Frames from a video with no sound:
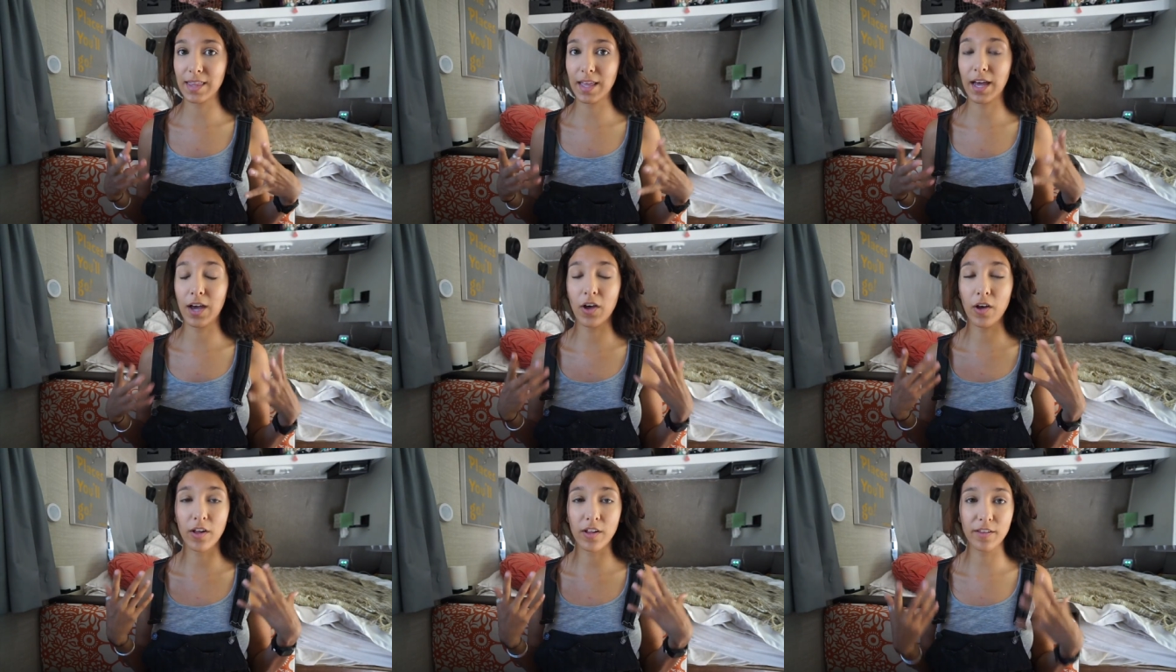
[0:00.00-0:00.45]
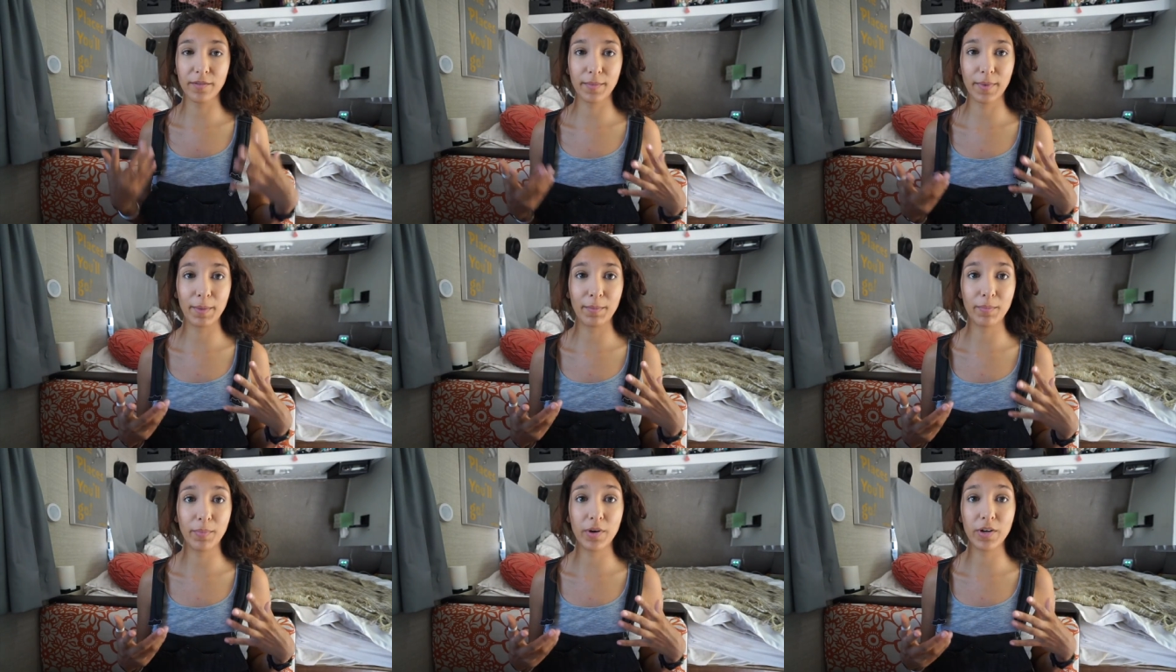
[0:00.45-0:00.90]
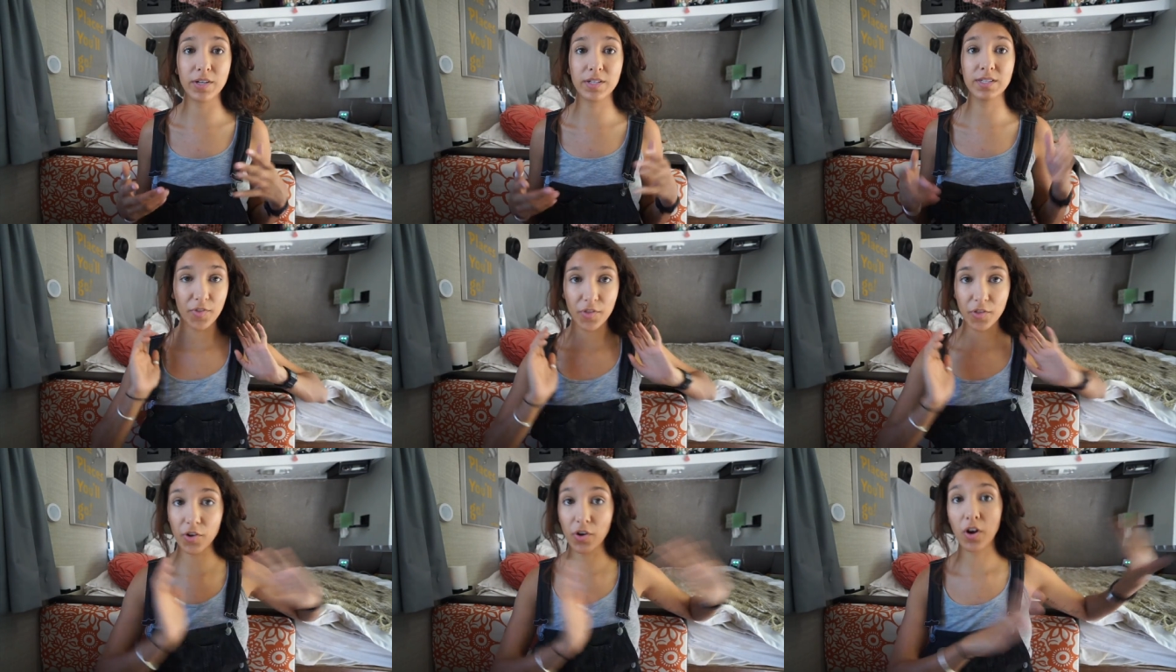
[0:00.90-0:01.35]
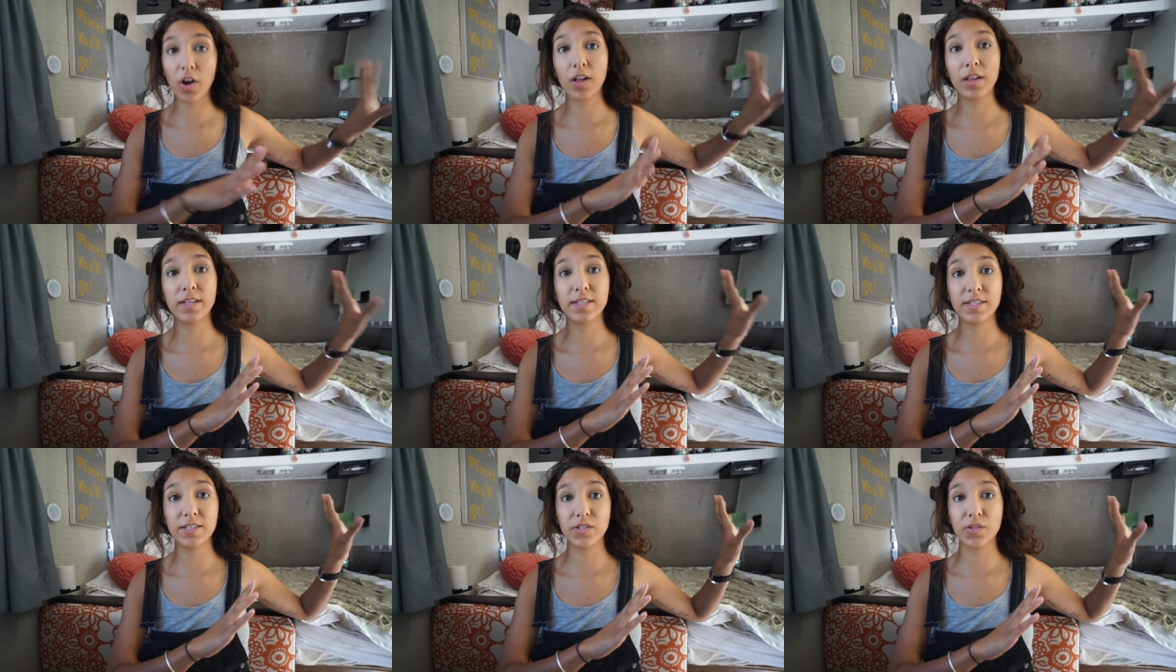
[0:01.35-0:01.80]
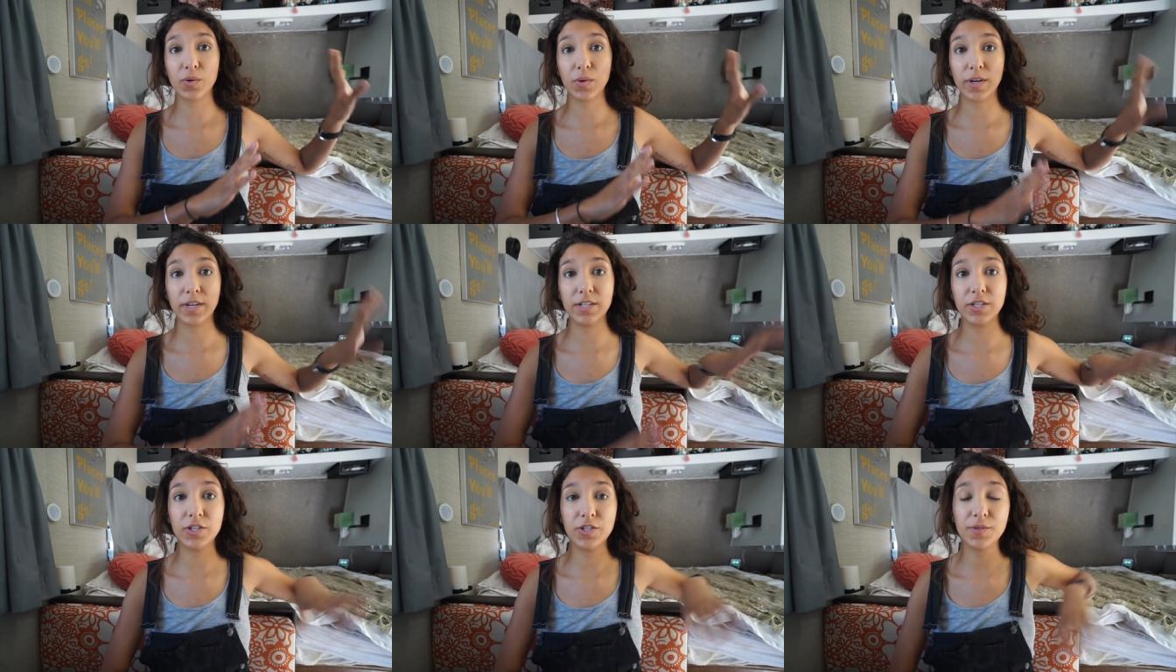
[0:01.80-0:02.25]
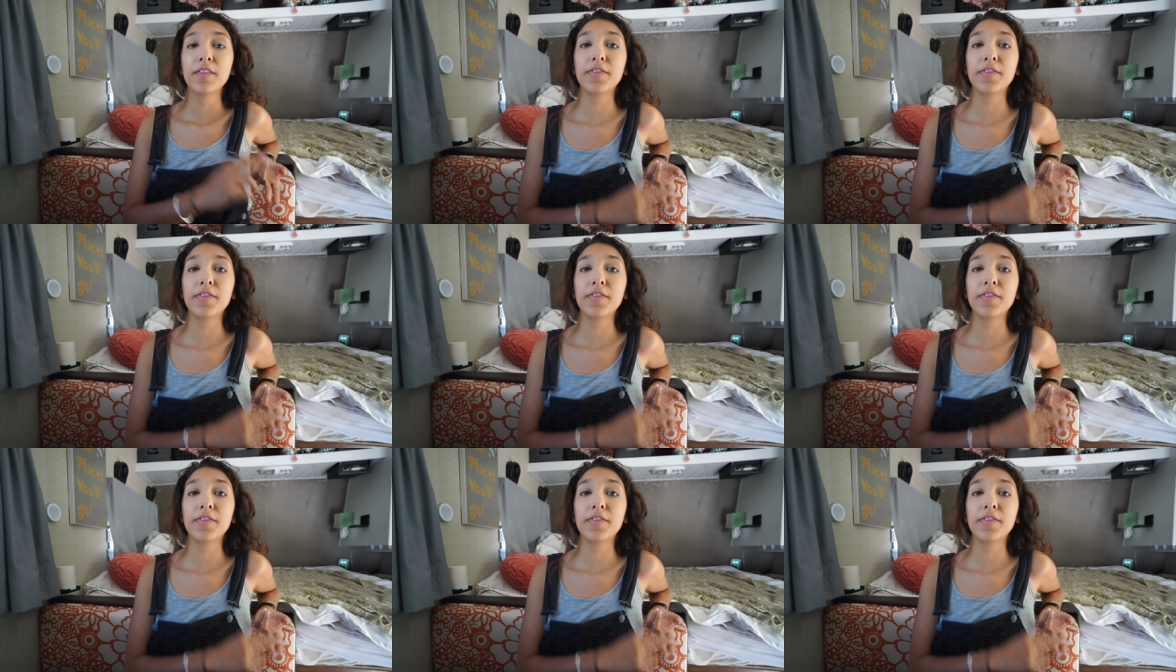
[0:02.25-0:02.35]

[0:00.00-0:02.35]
that all of my books they're all in storage